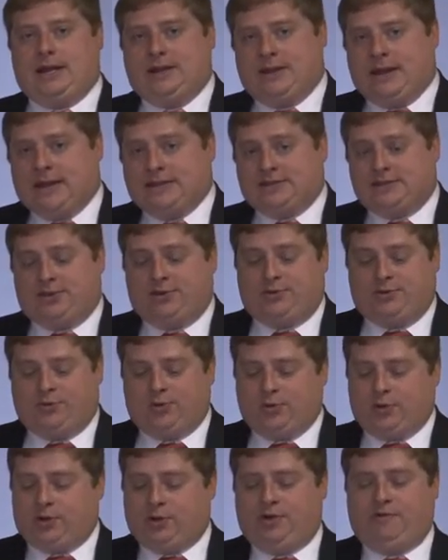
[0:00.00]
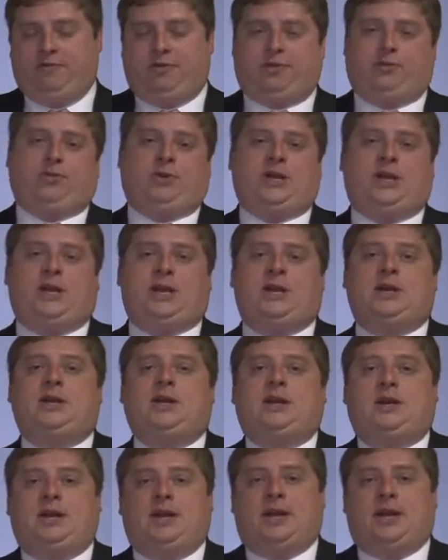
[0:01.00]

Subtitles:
And that's your rule of 3.